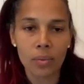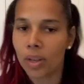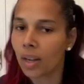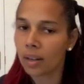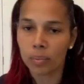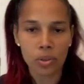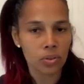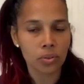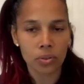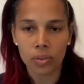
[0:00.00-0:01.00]
And we kind of
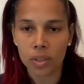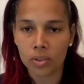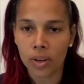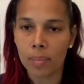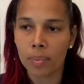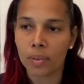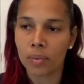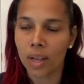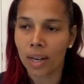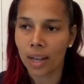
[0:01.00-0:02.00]
pushed through and it's great. But then
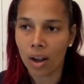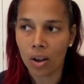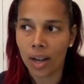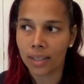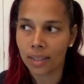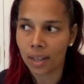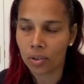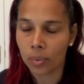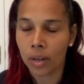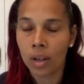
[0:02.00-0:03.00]
we kind of all got together
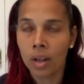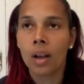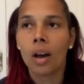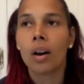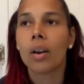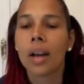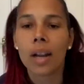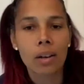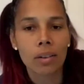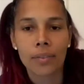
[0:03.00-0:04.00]
and went, oh God,
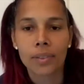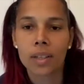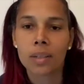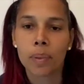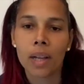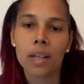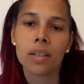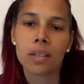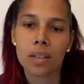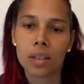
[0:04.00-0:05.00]
I don't have to explain
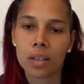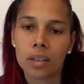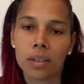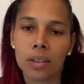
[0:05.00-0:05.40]
this to you.